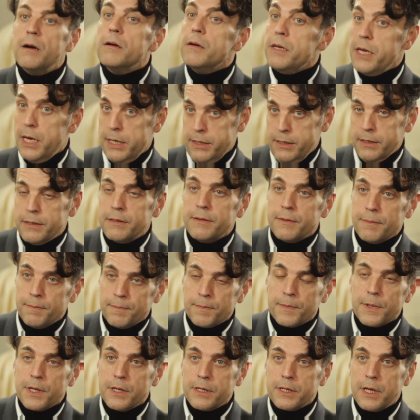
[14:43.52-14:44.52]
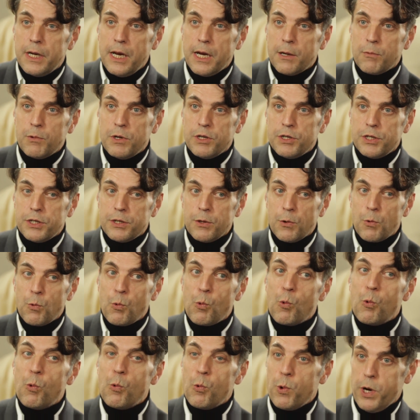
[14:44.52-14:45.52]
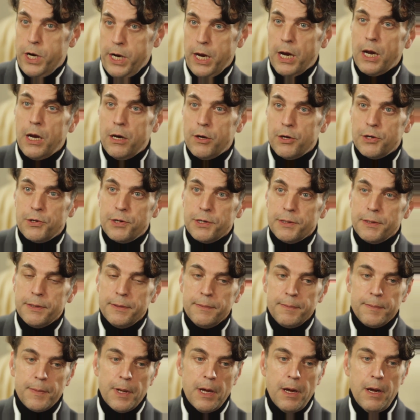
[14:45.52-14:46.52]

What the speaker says: Yes, it's a language we can learn.